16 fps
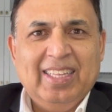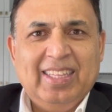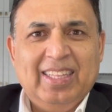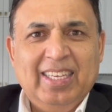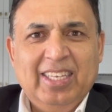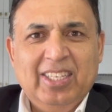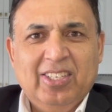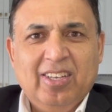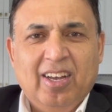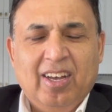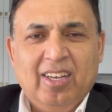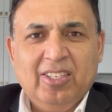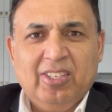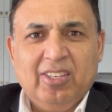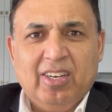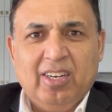These
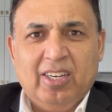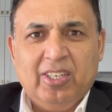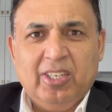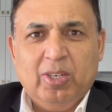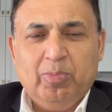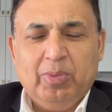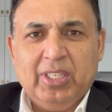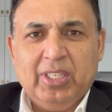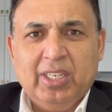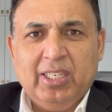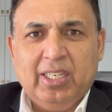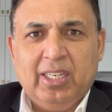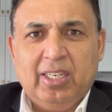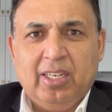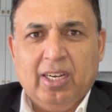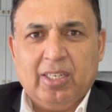costs are 100%
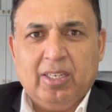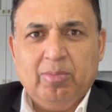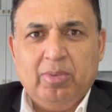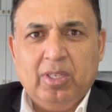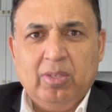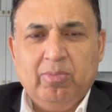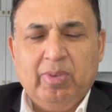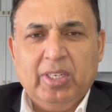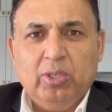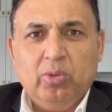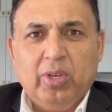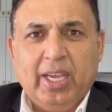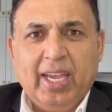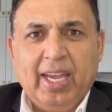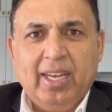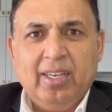deductible, but you
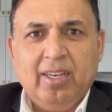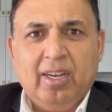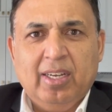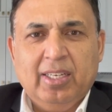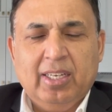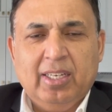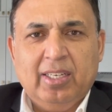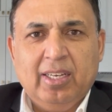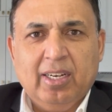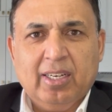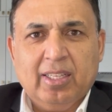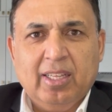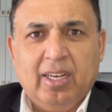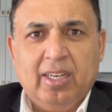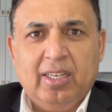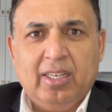cannot deduct
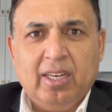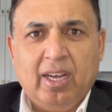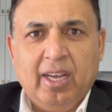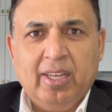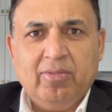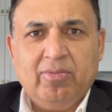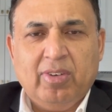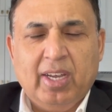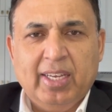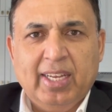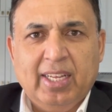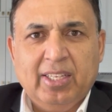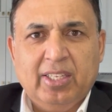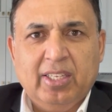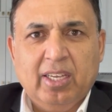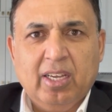the entire
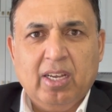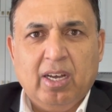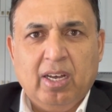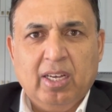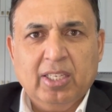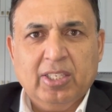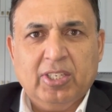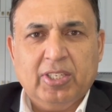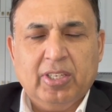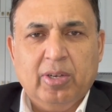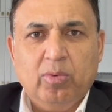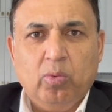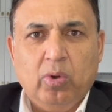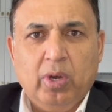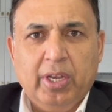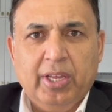financing costs
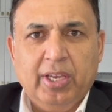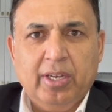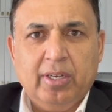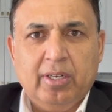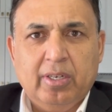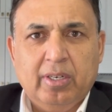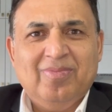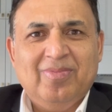in 1 year.